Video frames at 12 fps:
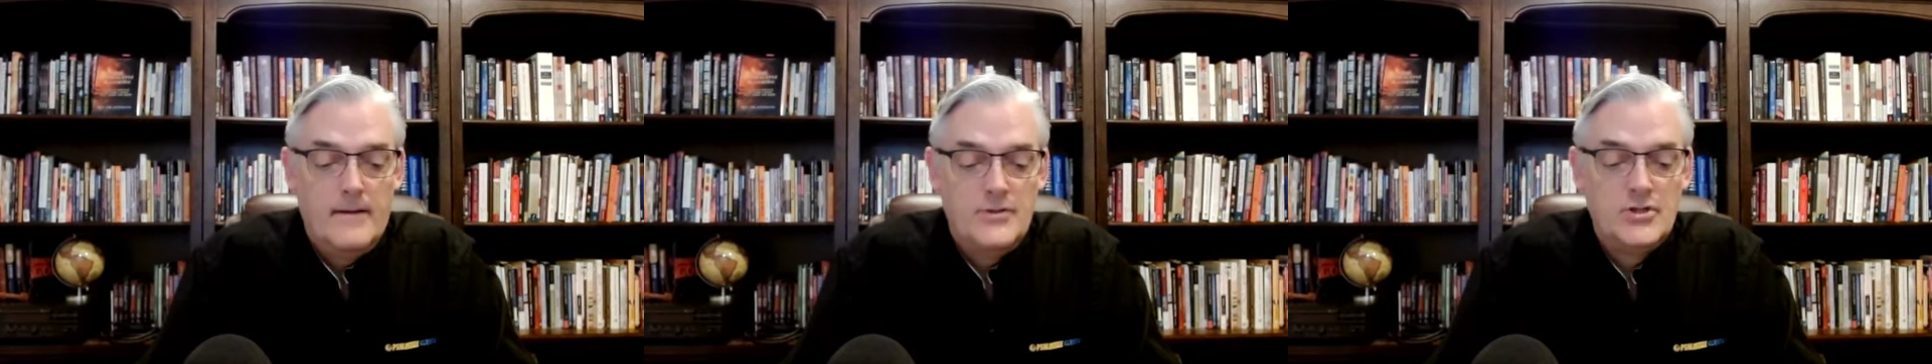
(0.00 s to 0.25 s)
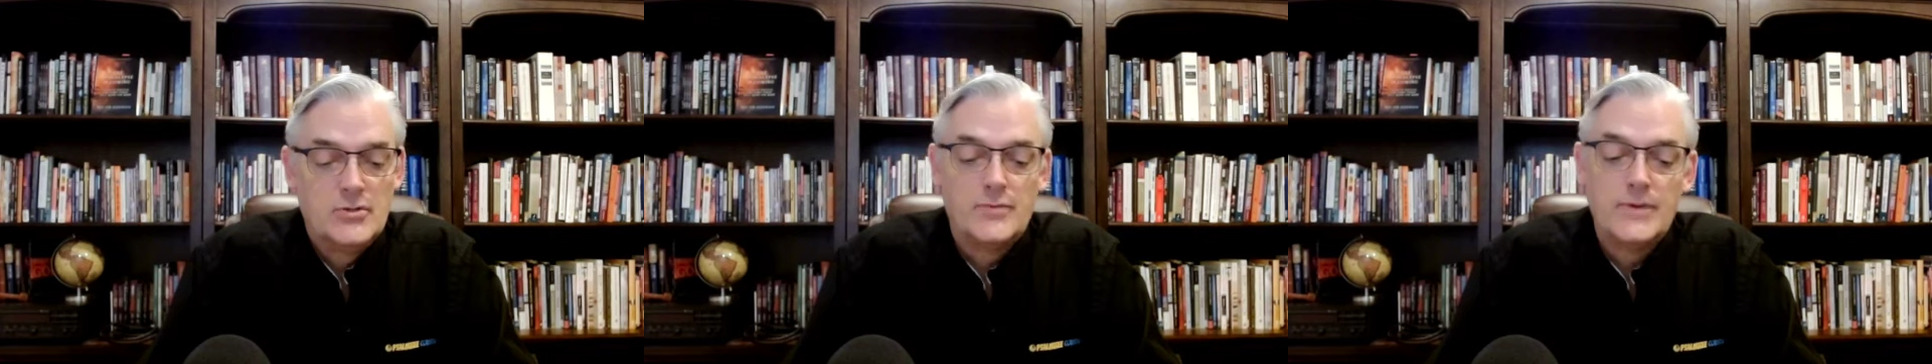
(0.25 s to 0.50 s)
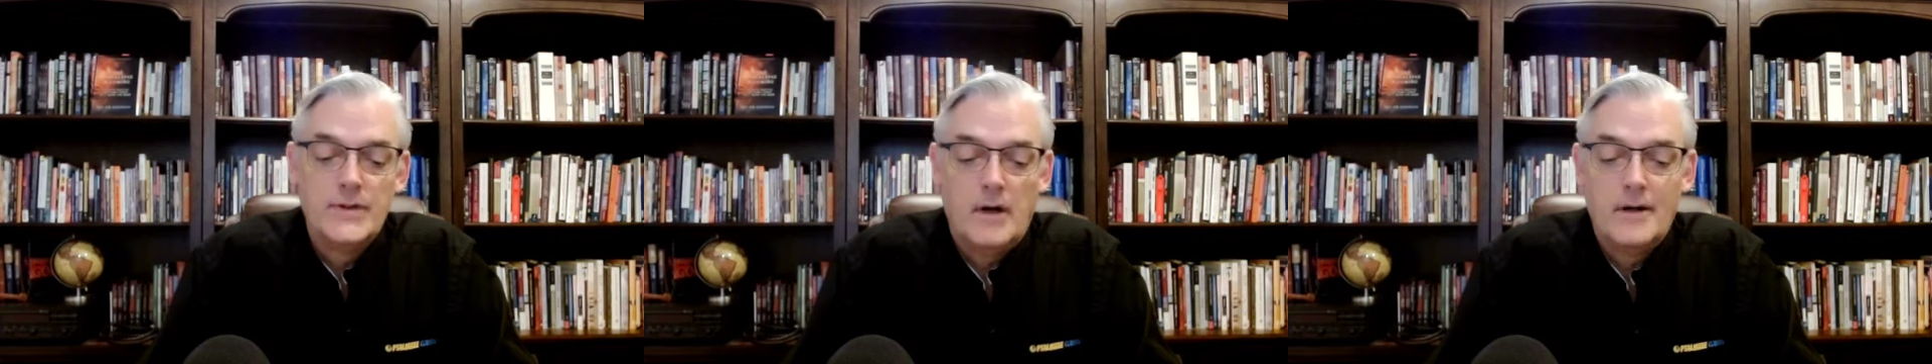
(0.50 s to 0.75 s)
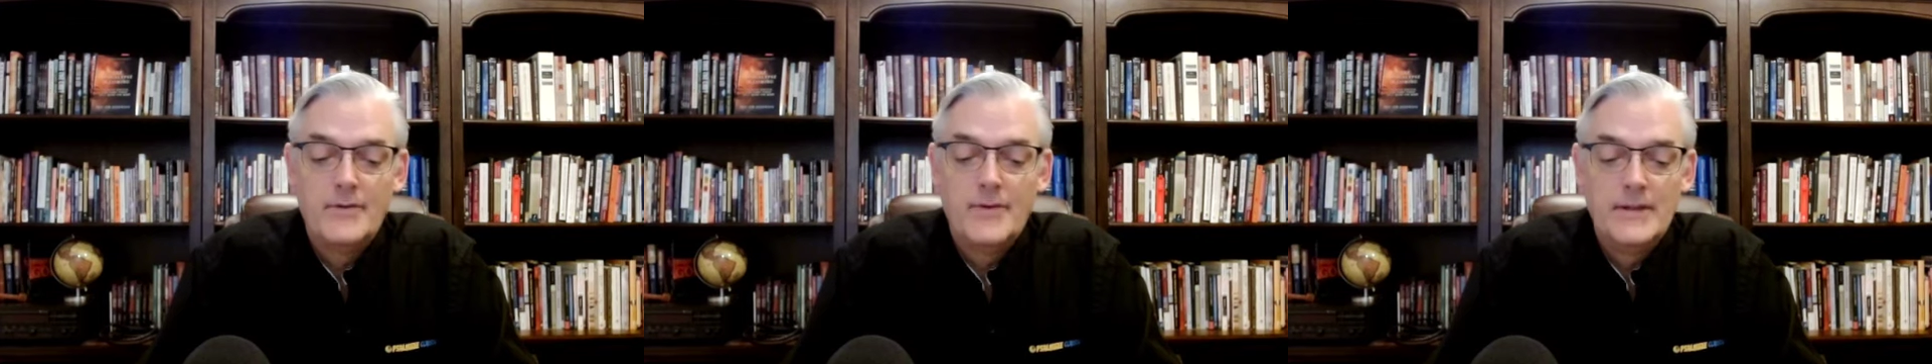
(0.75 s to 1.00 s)
children
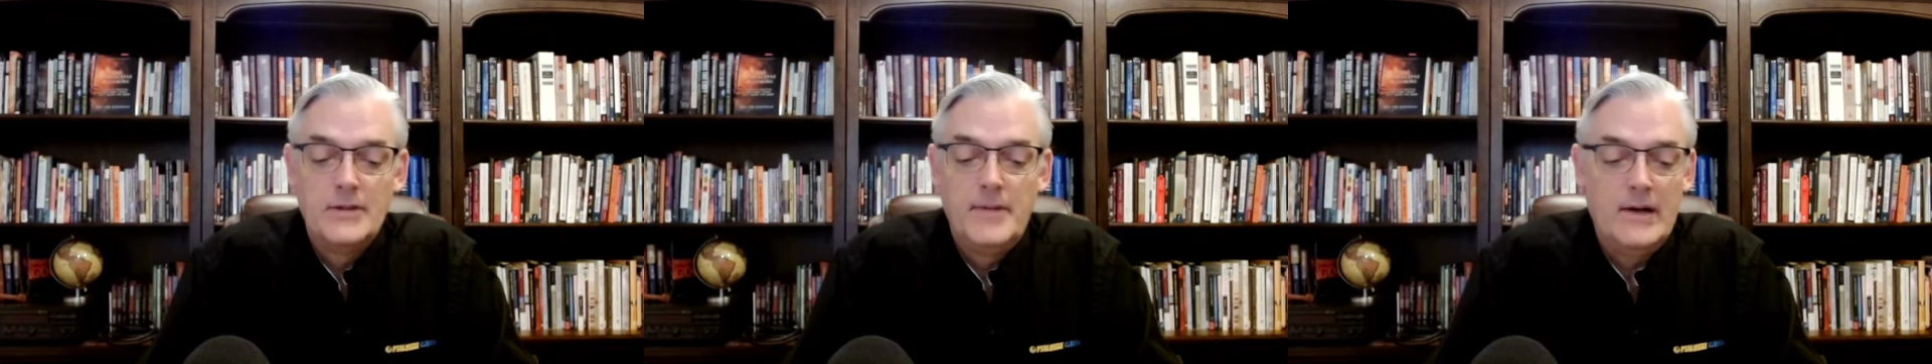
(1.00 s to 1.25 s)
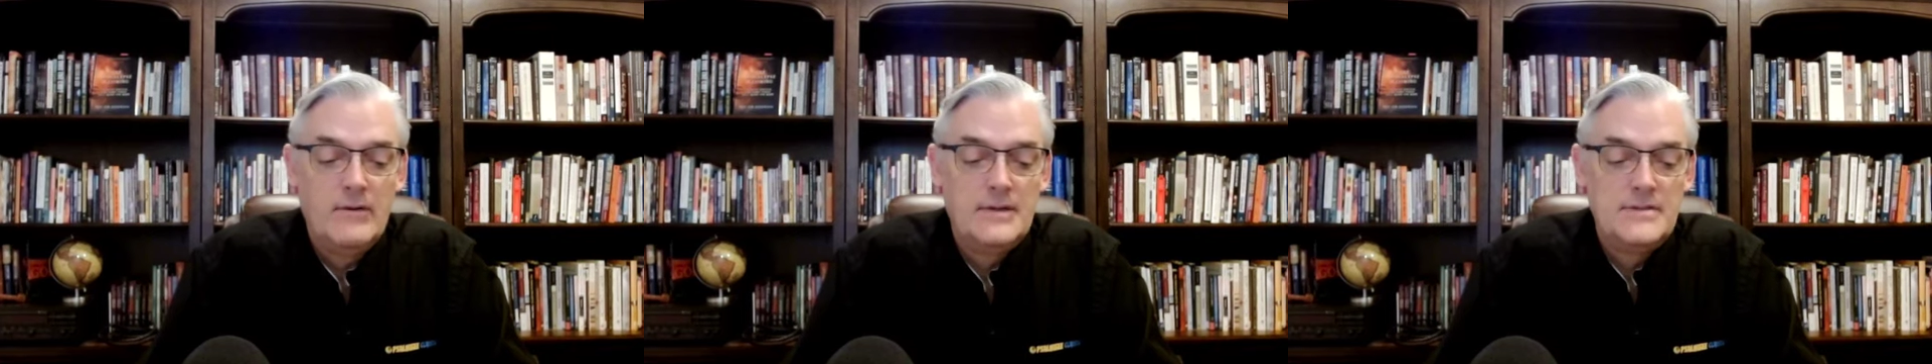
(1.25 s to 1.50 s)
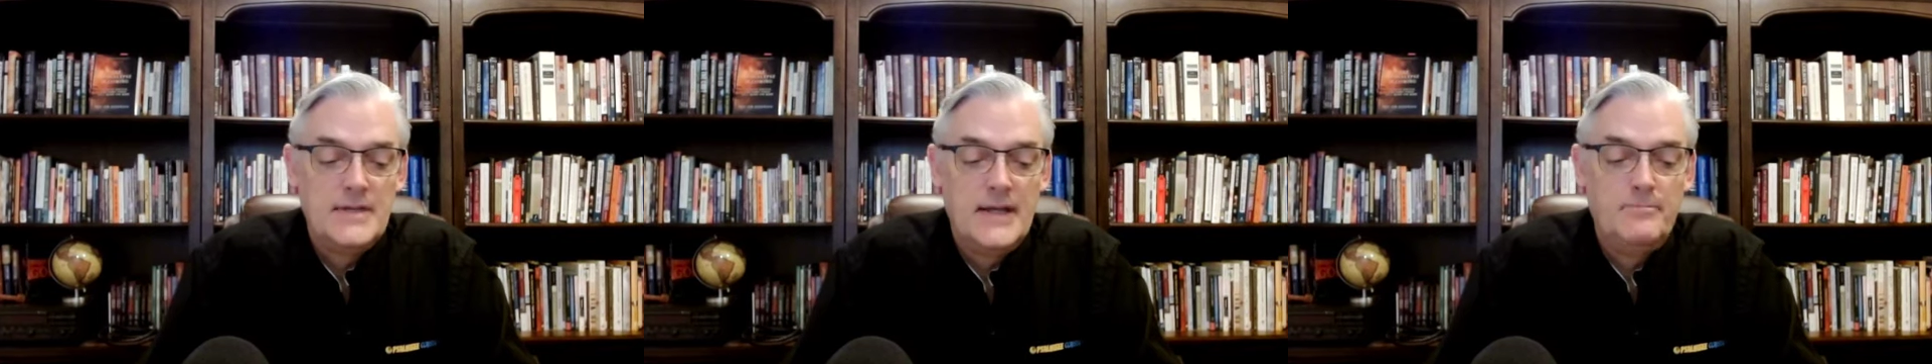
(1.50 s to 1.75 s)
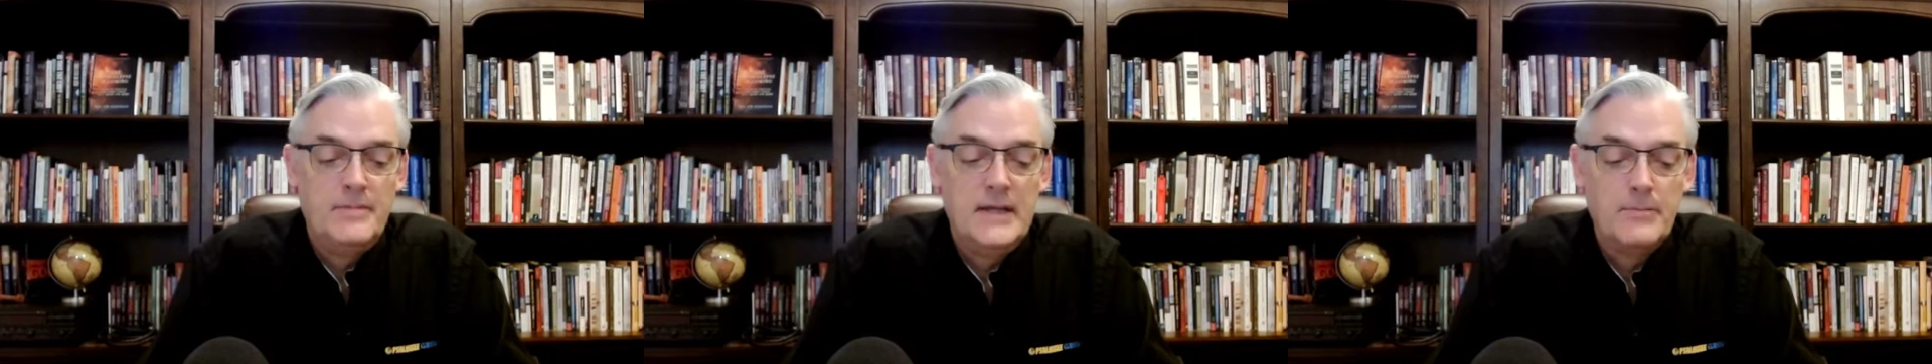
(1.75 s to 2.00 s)
honoring their parents,
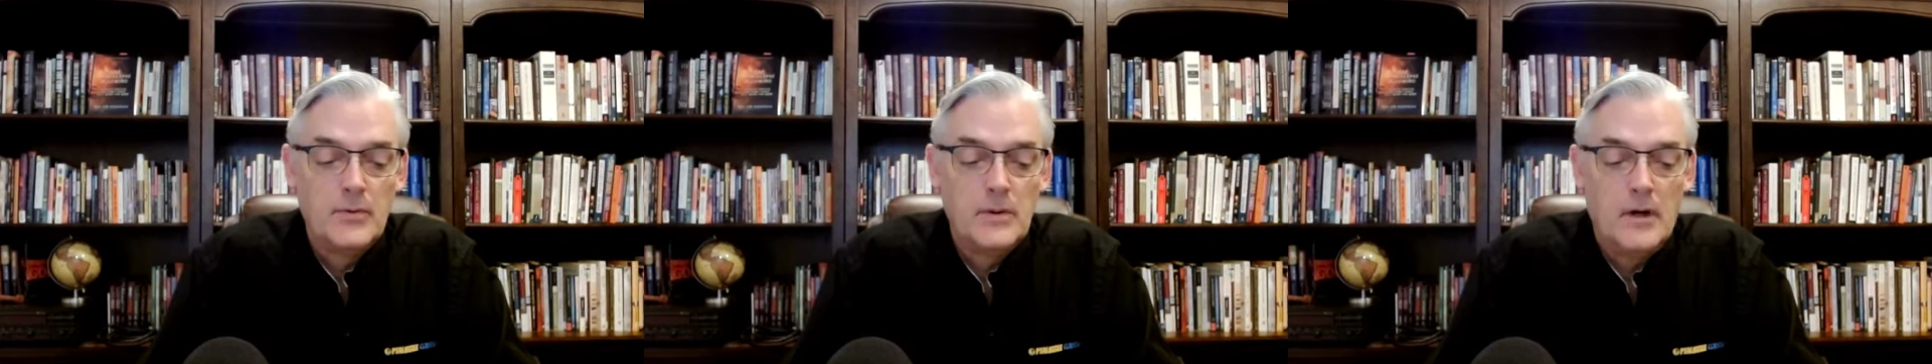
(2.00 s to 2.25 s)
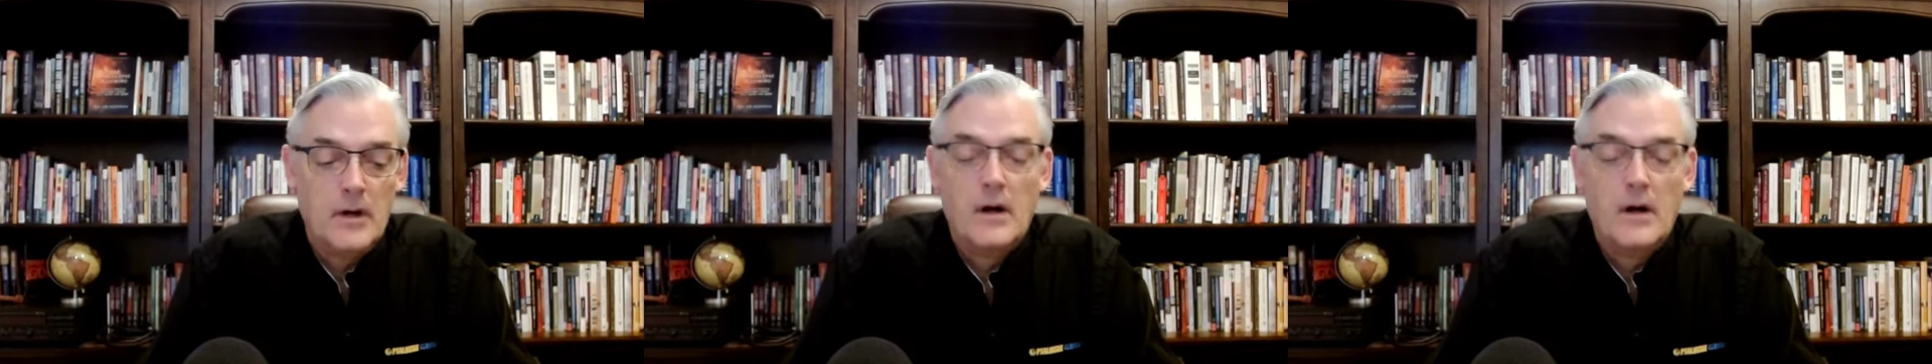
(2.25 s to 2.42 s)
and people